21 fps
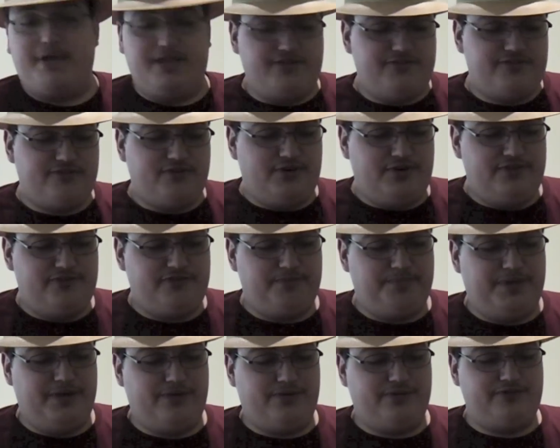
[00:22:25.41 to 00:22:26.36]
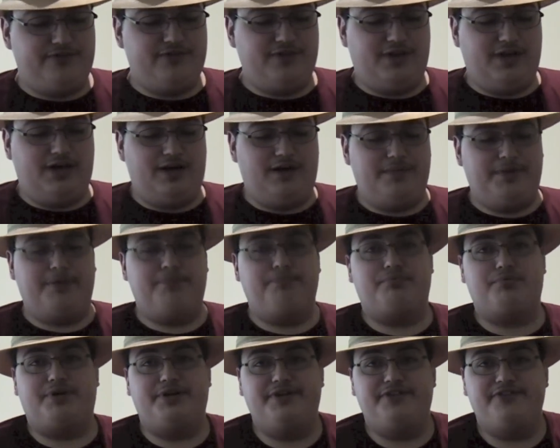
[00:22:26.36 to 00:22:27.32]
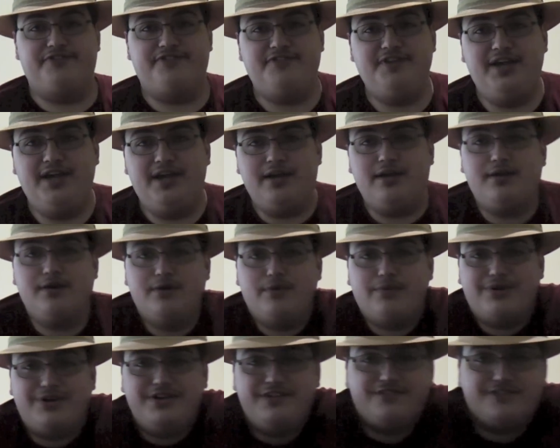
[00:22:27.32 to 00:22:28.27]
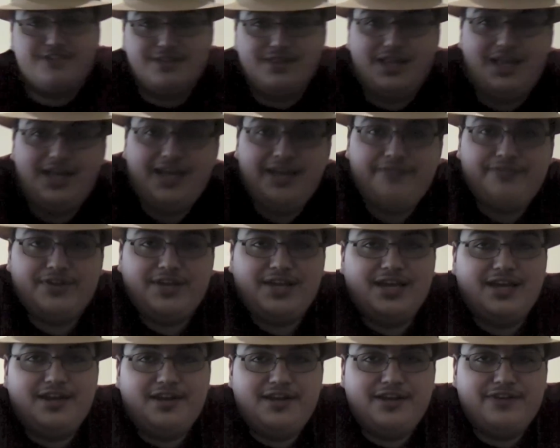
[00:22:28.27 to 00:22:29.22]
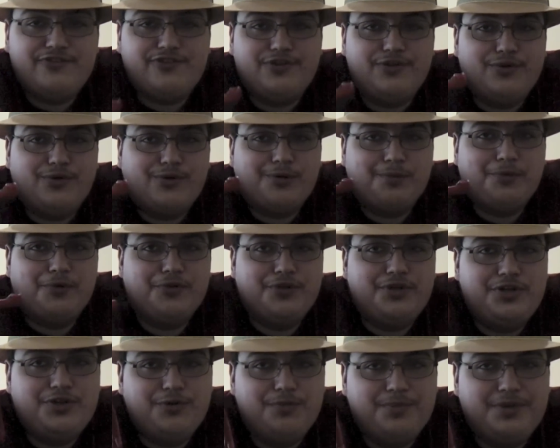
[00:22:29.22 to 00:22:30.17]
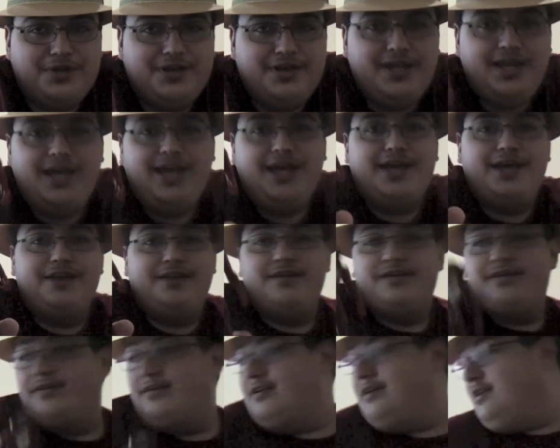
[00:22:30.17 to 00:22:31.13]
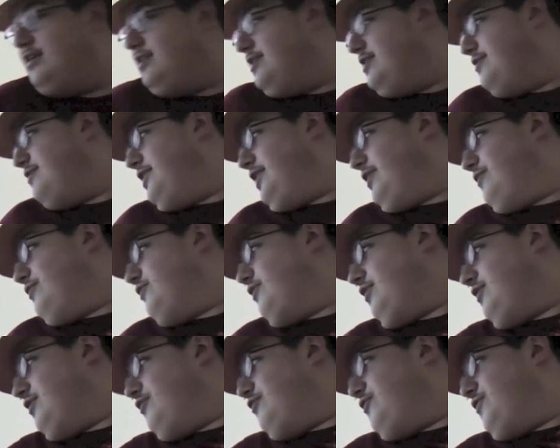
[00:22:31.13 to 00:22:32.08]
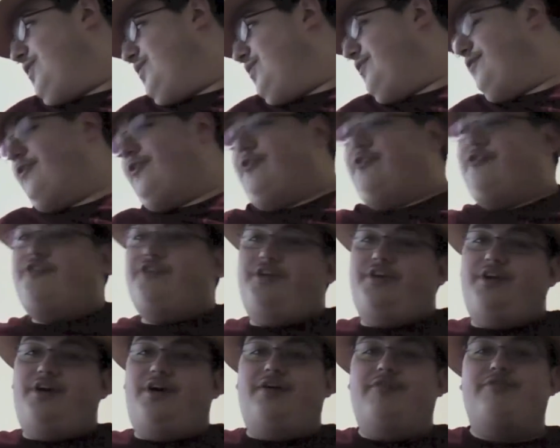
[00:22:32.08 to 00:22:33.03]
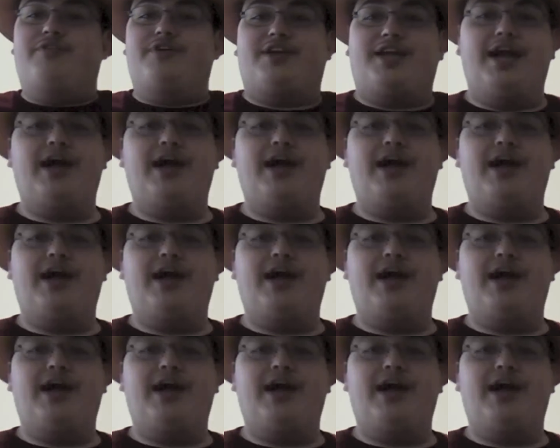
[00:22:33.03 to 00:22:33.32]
based on his appearance in the comic Brightest Day, where he's alive again and has a normal human head. There's also a version of the